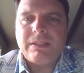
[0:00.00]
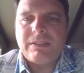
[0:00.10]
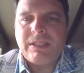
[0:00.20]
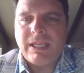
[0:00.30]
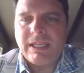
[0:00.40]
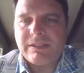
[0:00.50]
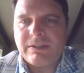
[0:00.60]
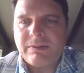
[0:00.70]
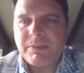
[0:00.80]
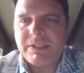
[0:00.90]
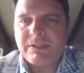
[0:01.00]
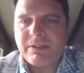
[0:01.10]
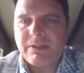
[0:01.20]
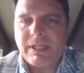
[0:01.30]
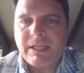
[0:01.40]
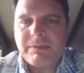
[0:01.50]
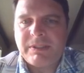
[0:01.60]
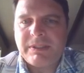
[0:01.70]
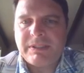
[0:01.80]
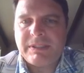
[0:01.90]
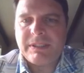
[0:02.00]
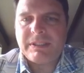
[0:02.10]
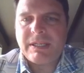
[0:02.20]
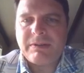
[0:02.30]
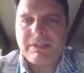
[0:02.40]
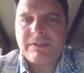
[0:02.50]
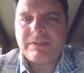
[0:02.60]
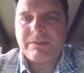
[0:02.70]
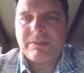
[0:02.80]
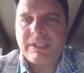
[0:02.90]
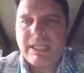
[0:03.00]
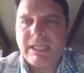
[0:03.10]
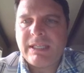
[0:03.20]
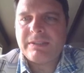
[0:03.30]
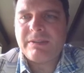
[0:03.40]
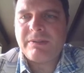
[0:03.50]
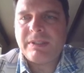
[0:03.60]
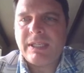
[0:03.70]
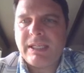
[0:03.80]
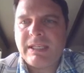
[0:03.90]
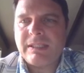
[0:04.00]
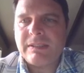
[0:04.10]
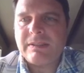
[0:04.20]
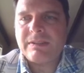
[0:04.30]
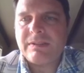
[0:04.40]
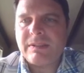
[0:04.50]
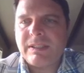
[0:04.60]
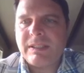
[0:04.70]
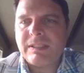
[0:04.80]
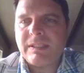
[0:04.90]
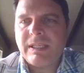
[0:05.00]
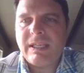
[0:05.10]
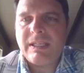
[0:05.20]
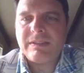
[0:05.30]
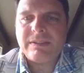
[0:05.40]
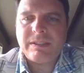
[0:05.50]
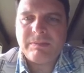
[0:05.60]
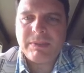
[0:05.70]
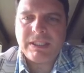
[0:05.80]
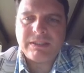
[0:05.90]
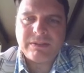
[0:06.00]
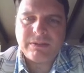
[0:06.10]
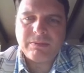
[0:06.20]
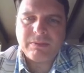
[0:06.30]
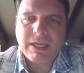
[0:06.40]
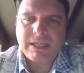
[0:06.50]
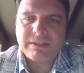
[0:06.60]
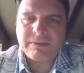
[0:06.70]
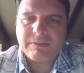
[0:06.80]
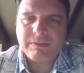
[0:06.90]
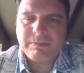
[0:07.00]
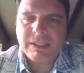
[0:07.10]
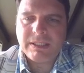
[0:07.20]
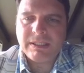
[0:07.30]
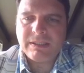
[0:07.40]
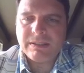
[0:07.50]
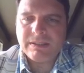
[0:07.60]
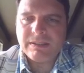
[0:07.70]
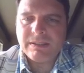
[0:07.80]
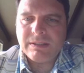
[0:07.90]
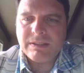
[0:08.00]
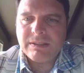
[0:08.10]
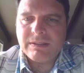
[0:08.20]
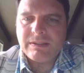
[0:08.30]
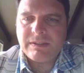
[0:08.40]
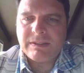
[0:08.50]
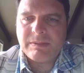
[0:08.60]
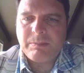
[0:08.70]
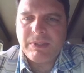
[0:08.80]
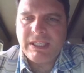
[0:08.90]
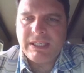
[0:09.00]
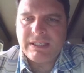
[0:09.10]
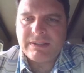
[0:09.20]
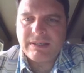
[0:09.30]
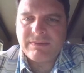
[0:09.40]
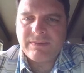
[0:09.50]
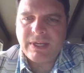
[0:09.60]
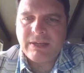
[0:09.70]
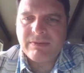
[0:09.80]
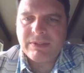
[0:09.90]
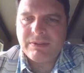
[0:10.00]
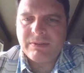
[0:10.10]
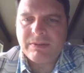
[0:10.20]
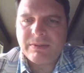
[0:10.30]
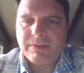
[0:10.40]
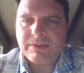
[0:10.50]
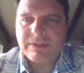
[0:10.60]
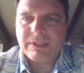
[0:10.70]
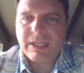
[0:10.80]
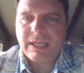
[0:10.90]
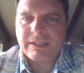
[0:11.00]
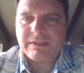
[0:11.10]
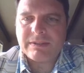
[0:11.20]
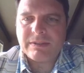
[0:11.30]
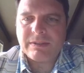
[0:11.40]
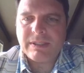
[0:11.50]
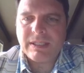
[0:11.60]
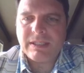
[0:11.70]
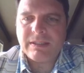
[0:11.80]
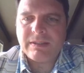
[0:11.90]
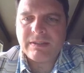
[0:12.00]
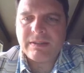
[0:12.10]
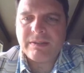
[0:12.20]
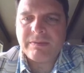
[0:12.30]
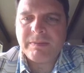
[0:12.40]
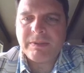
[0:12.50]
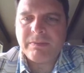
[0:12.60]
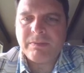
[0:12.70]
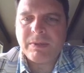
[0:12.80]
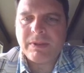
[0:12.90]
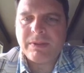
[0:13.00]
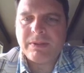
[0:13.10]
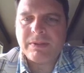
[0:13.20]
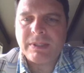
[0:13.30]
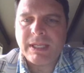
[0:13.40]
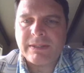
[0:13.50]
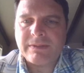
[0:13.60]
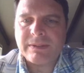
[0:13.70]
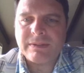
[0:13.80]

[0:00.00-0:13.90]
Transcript: Okay, so I'm going to start. I want to list these out here. So K, let's do K. Okay, K is going to be, so the X would be, since B is at 5 and 2/3 X, then there would be 1/3 less.